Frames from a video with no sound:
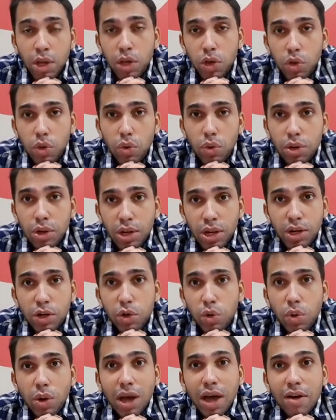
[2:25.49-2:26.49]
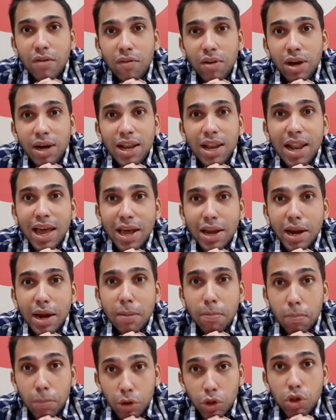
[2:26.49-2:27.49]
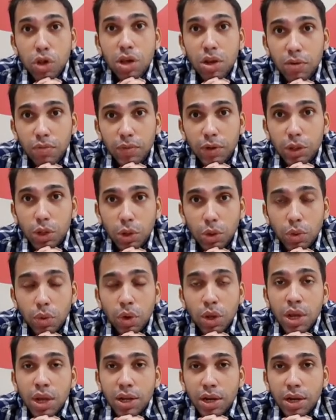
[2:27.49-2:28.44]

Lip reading: you need to have a Lehra machine with you.